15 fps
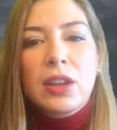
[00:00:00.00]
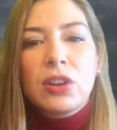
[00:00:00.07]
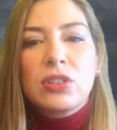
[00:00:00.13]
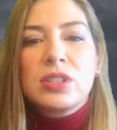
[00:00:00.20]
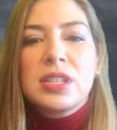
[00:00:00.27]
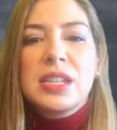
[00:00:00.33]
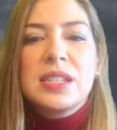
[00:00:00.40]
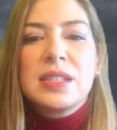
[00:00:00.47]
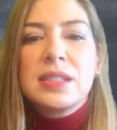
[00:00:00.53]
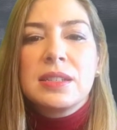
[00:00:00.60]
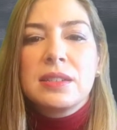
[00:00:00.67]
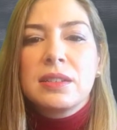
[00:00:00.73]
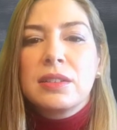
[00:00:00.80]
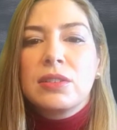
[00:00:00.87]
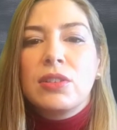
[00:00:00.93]

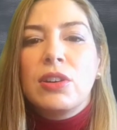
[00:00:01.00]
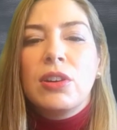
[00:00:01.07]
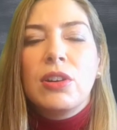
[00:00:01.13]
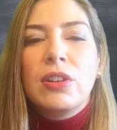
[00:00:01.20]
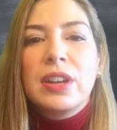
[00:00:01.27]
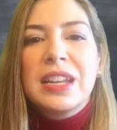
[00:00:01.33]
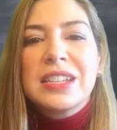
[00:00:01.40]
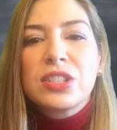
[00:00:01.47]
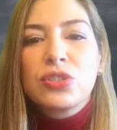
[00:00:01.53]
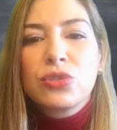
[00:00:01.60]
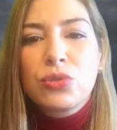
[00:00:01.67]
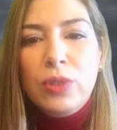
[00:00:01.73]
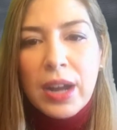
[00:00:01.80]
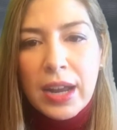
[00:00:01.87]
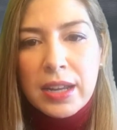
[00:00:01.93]
consisted on
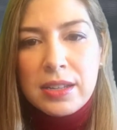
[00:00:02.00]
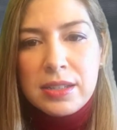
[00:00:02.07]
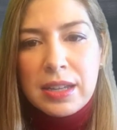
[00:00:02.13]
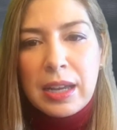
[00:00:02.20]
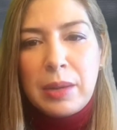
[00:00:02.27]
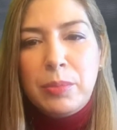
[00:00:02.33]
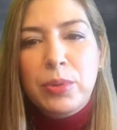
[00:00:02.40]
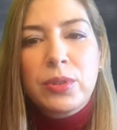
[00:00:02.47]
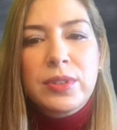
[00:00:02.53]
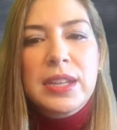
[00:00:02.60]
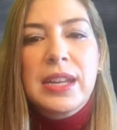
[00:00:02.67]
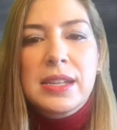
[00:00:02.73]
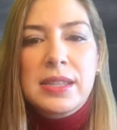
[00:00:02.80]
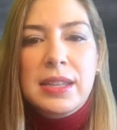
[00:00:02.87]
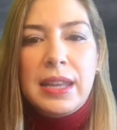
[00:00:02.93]
strikes and
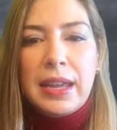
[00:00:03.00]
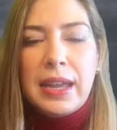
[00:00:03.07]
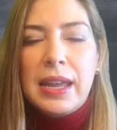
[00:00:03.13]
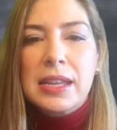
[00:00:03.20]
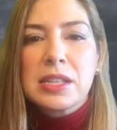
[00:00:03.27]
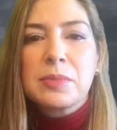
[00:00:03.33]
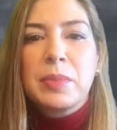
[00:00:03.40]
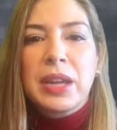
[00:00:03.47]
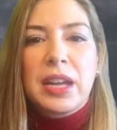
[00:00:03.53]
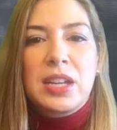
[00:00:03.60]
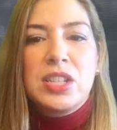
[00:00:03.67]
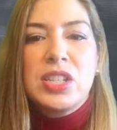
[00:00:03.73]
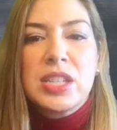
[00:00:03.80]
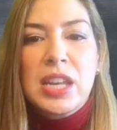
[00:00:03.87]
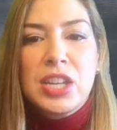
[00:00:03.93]
protests against
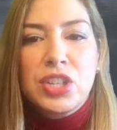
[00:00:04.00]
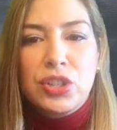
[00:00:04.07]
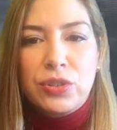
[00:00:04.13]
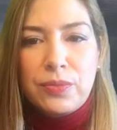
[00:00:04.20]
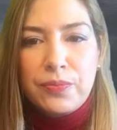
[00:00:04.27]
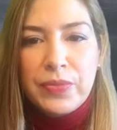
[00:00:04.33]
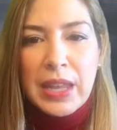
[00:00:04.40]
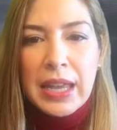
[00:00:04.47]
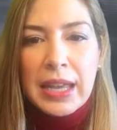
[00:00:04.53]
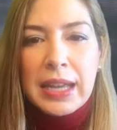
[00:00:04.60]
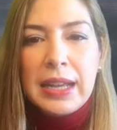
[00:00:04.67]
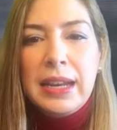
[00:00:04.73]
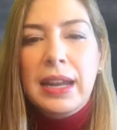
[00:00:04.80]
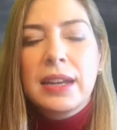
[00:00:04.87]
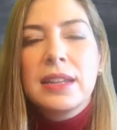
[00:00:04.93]
mechanization,
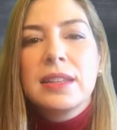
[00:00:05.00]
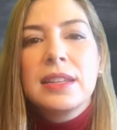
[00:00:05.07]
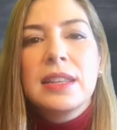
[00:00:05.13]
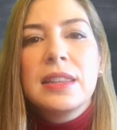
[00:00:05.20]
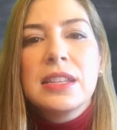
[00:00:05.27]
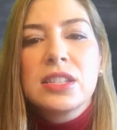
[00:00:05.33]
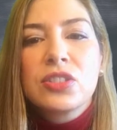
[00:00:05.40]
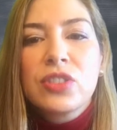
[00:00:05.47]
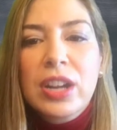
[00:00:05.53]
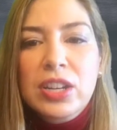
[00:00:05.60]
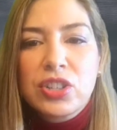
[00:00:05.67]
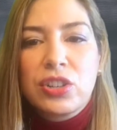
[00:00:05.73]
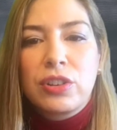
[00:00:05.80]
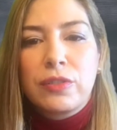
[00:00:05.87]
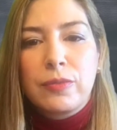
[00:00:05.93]
including the
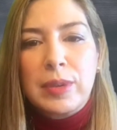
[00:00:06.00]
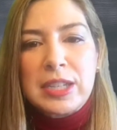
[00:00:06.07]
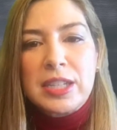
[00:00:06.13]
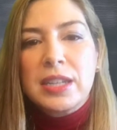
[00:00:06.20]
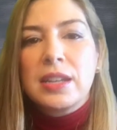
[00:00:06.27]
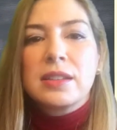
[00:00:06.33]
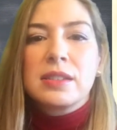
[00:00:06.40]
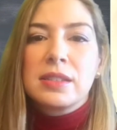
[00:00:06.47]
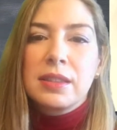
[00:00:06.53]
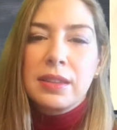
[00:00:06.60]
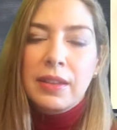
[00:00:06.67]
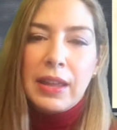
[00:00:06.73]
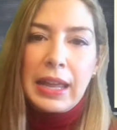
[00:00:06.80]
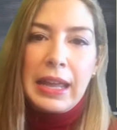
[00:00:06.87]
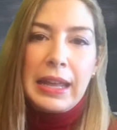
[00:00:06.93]
destruction of machines
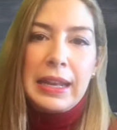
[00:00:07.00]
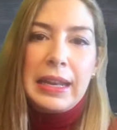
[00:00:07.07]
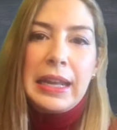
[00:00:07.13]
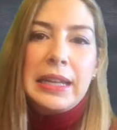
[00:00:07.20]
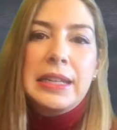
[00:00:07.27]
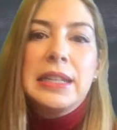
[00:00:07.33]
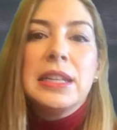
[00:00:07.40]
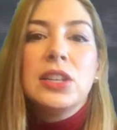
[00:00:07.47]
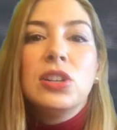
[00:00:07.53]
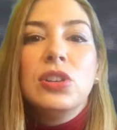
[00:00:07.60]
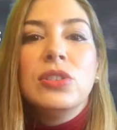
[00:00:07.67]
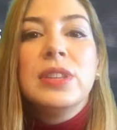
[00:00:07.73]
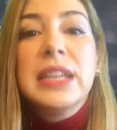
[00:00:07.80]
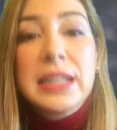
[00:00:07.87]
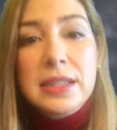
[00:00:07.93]
like the
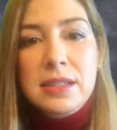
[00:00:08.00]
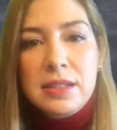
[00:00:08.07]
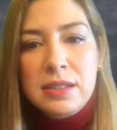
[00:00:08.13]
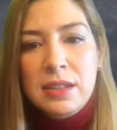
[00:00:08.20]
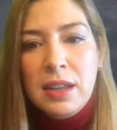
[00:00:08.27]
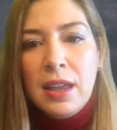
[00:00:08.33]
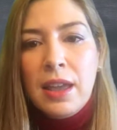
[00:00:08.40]
Luddites.